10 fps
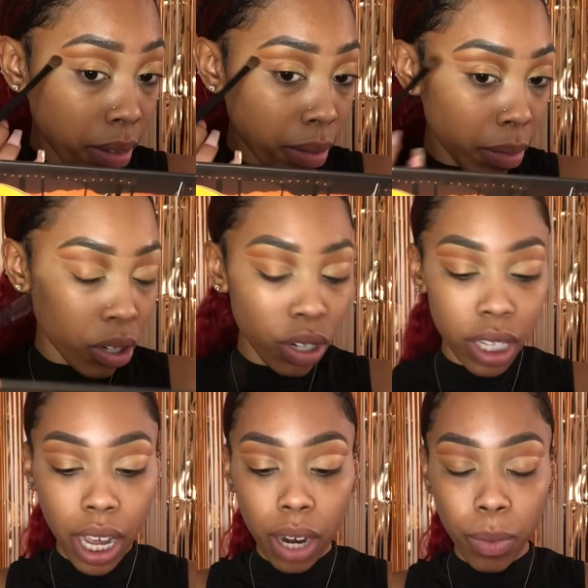But you just
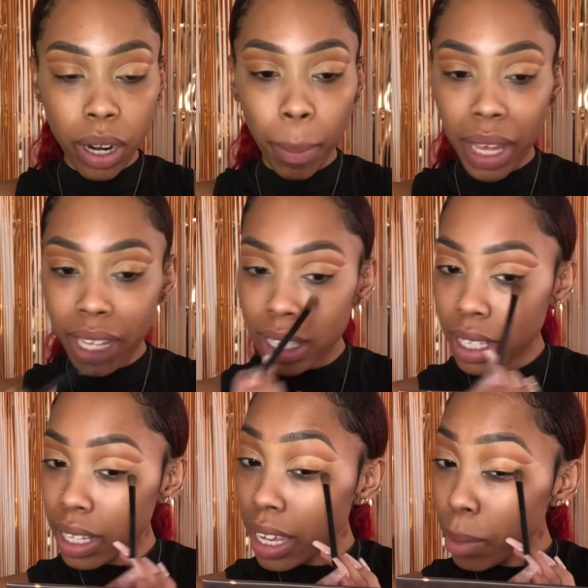kind of want to
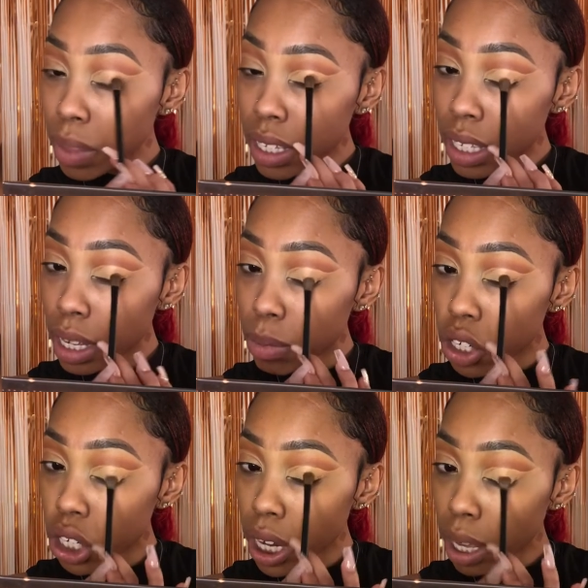keep the same
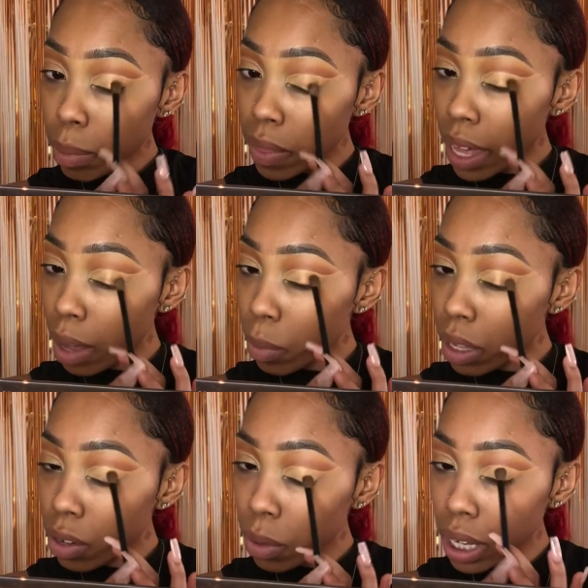shape that we
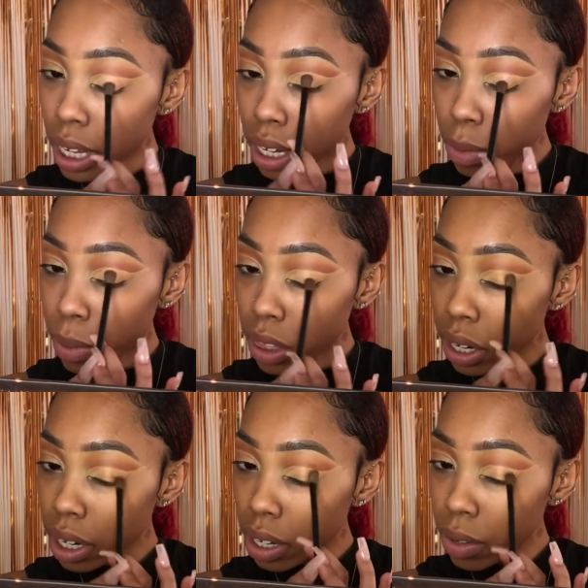created with our
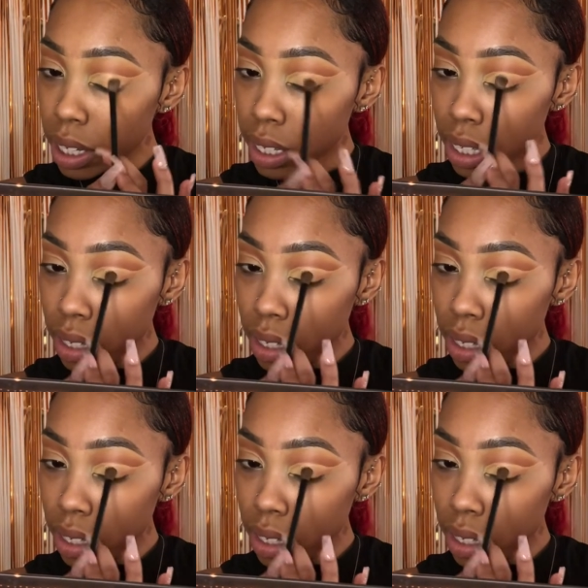cut crease.